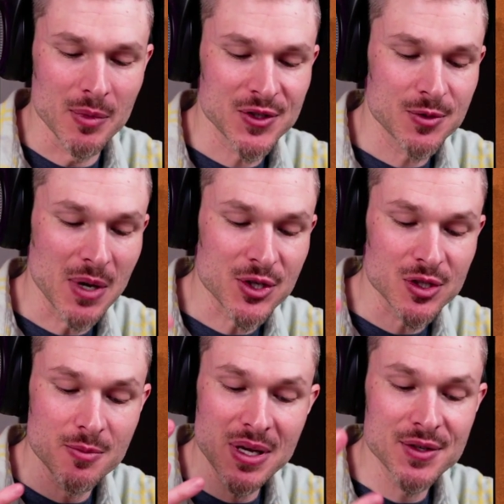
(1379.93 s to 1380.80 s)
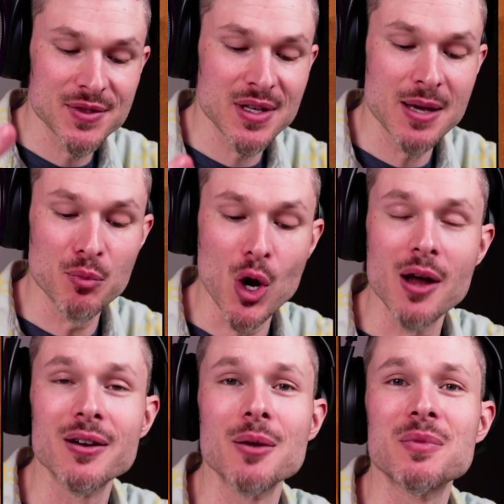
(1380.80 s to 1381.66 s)
especially because they brought
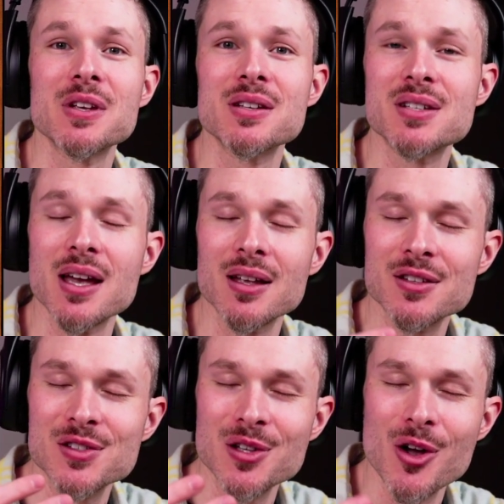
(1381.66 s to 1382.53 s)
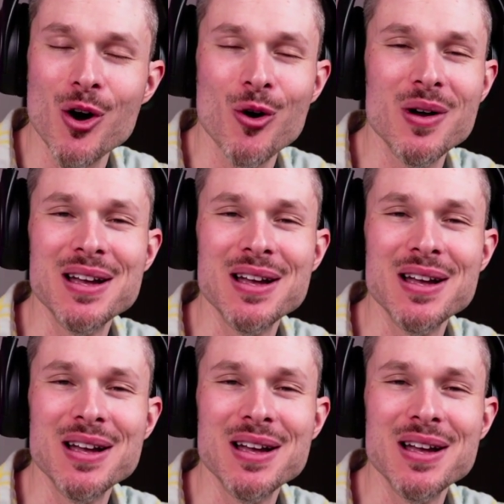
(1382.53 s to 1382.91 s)
it up that you take it slow,